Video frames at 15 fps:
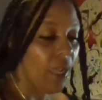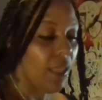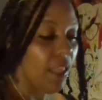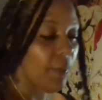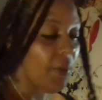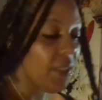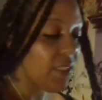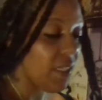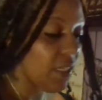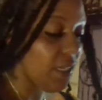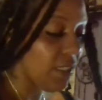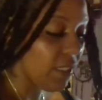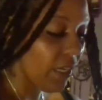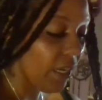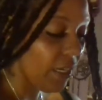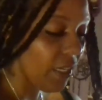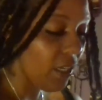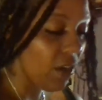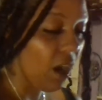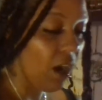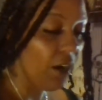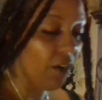Let me see. Is there any
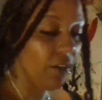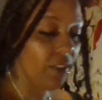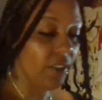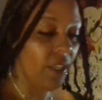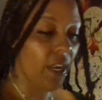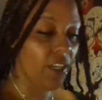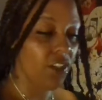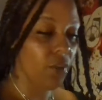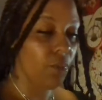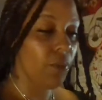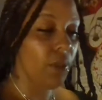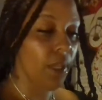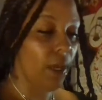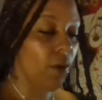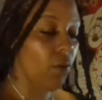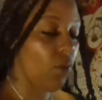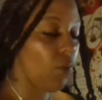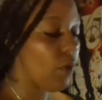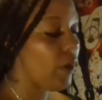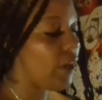cards that I should pull out?